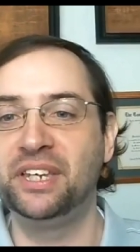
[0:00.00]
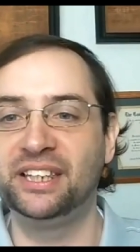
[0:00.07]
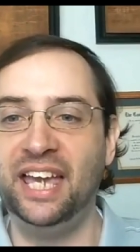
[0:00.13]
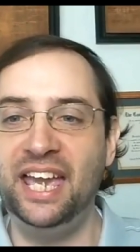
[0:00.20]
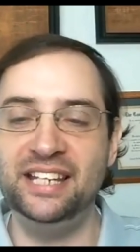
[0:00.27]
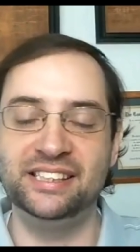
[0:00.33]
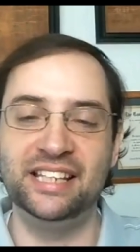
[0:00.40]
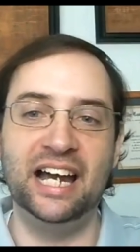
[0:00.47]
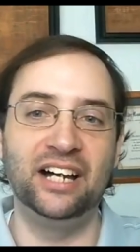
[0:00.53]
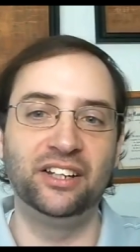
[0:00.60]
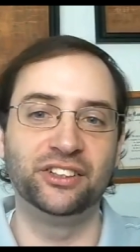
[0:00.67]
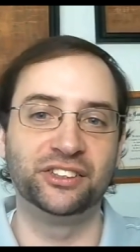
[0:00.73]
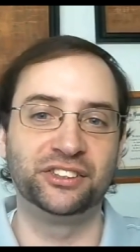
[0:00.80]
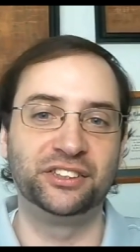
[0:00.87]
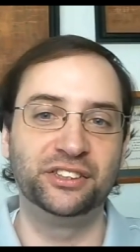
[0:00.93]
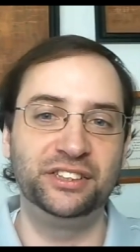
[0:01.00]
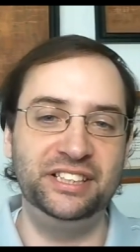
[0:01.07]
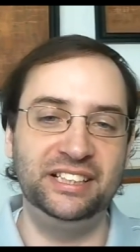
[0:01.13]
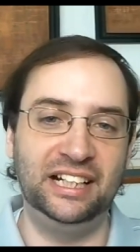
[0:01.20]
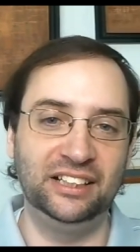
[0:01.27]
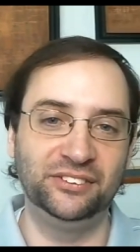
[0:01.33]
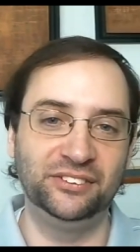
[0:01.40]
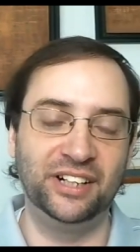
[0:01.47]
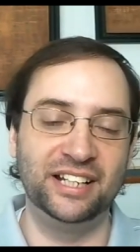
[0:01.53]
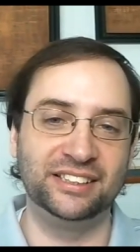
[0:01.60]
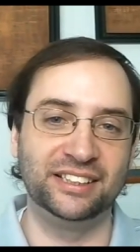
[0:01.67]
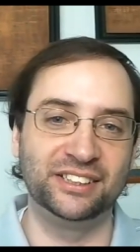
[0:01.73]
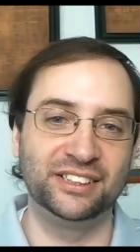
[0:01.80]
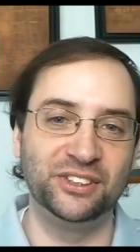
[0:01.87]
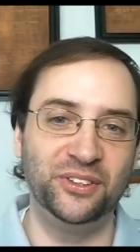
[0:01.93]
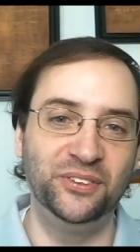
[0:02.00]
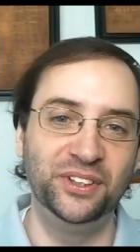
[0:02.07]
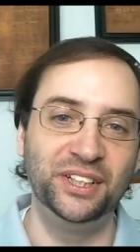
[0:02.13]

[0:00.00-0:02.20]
They hate dollars. They're de-dollarizing. So